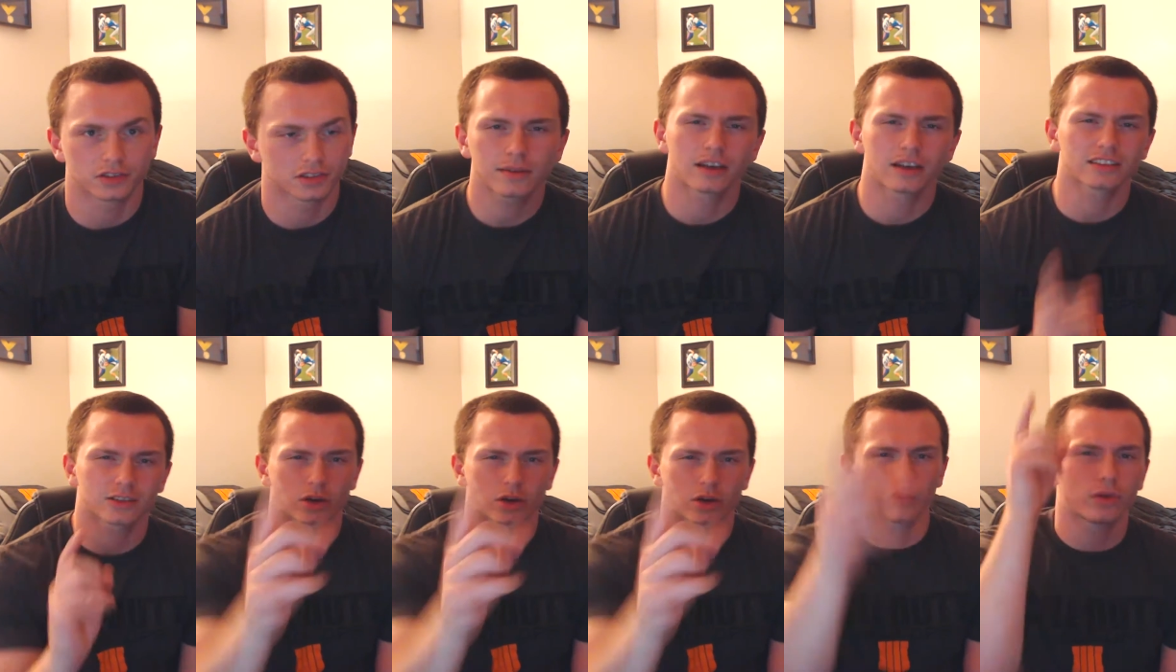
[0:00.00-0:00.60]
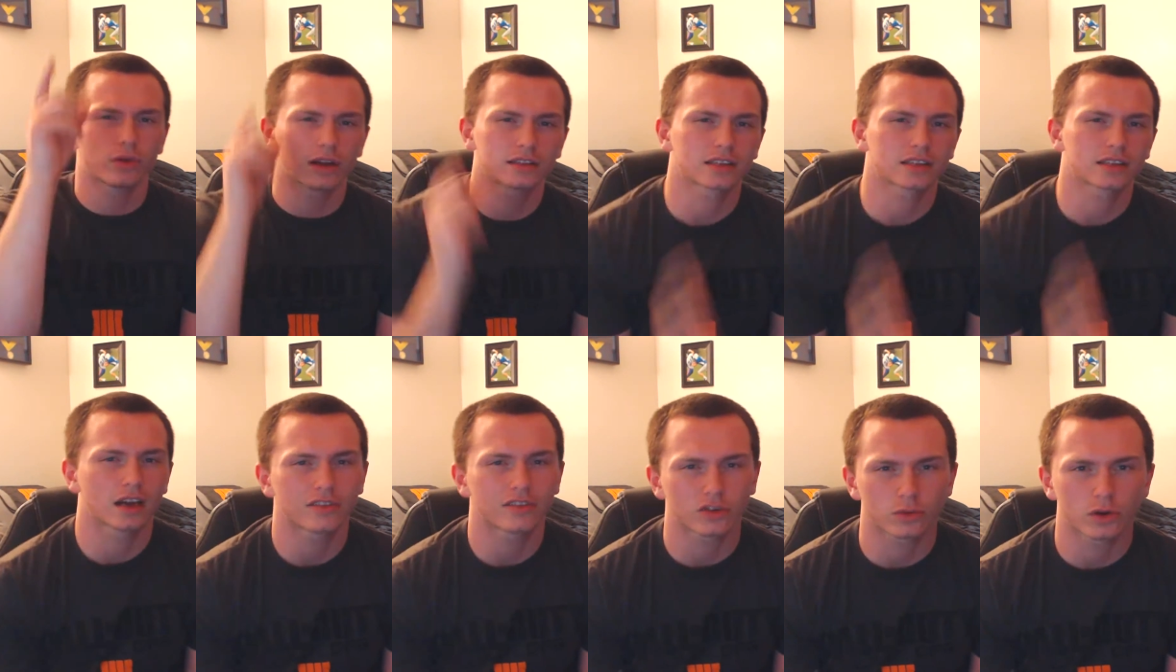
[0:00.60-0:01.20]
Something else I want to point
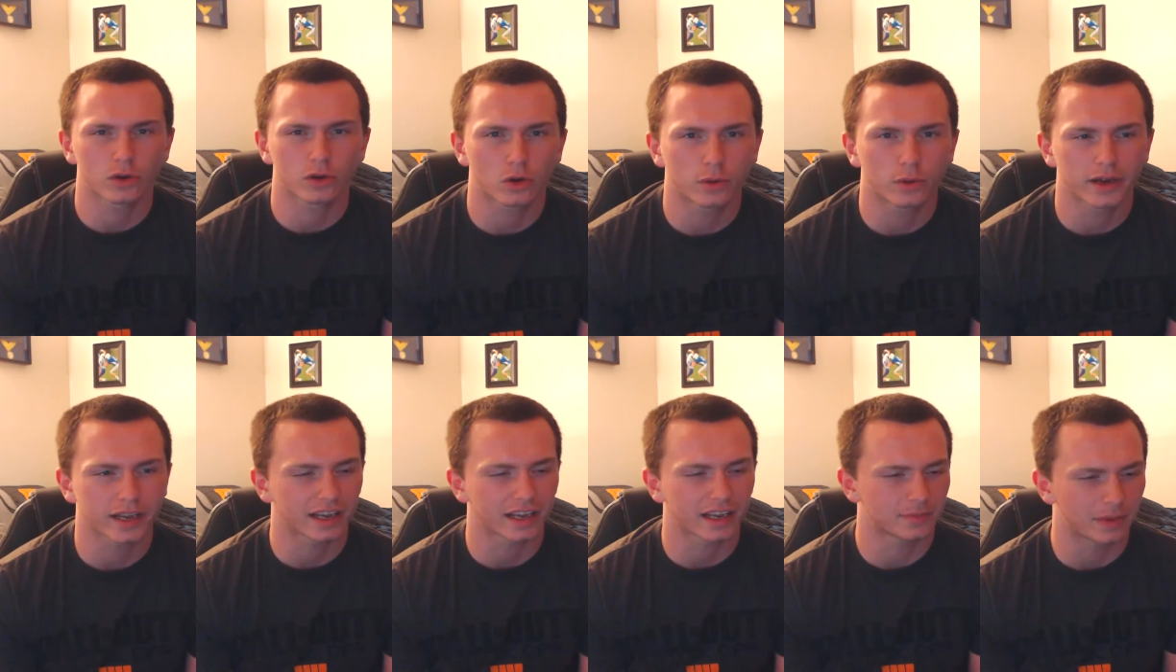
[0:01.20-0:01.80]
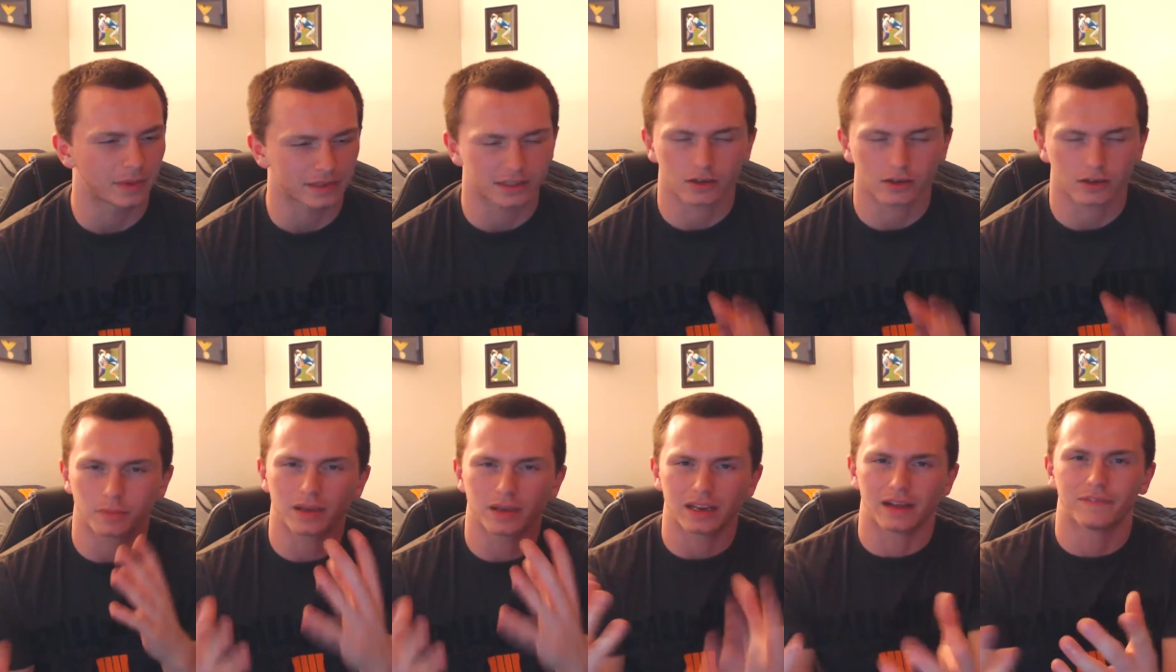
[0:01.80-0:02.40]
out the cover real quick is about
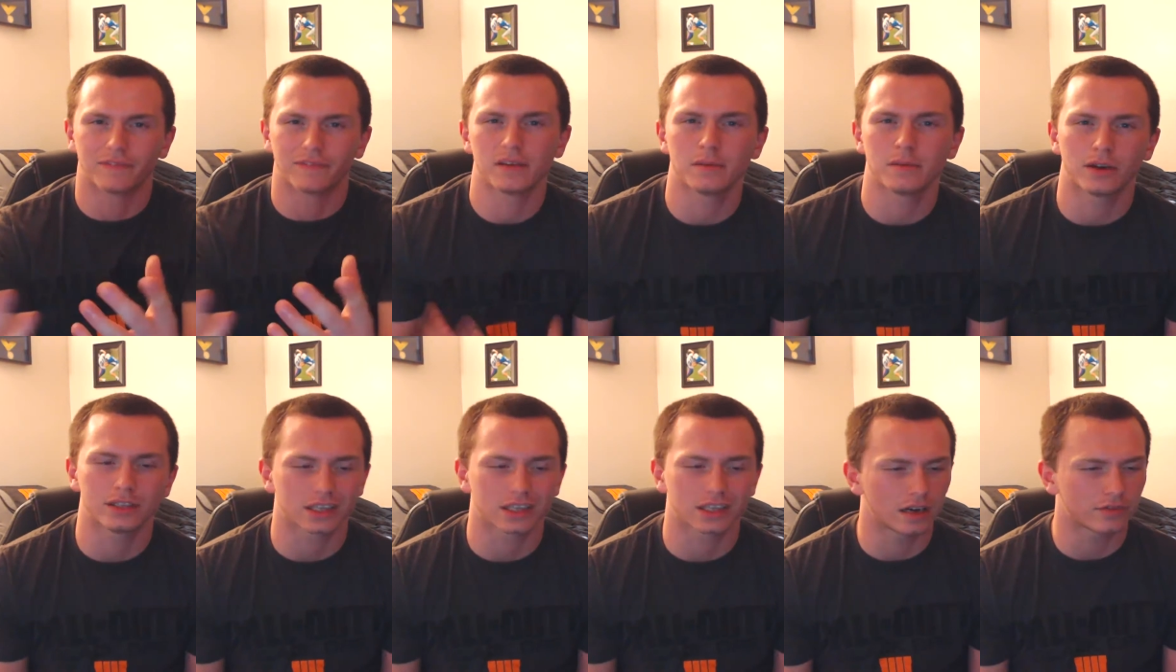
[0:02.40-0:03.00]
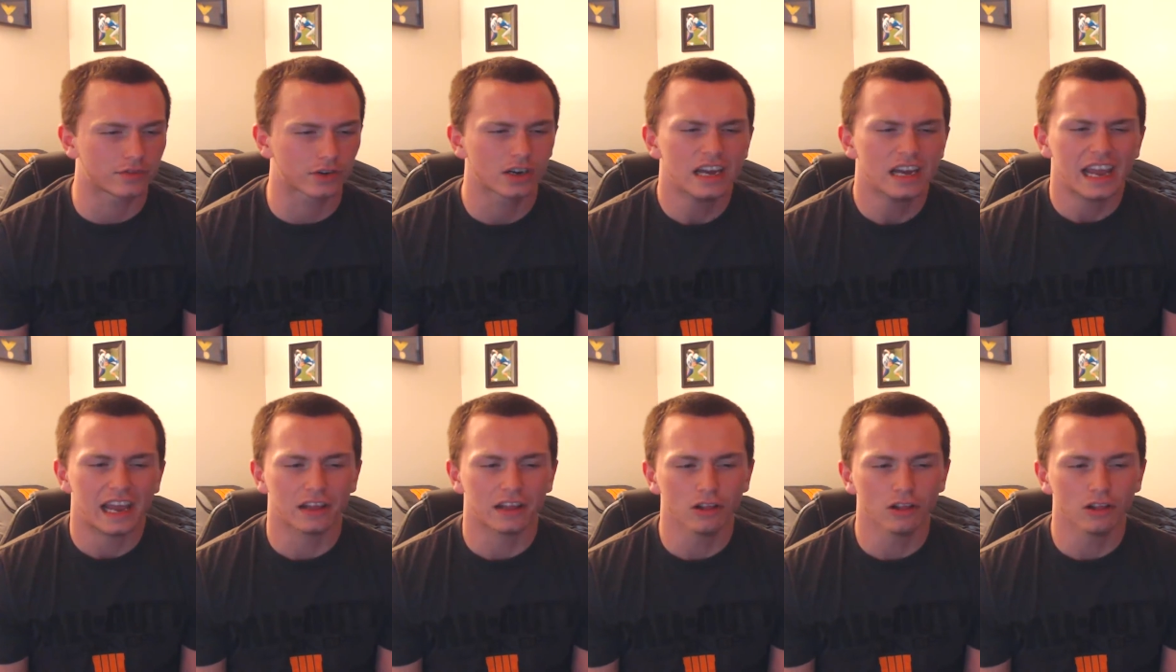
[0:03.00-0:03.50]
there being a female on the cover.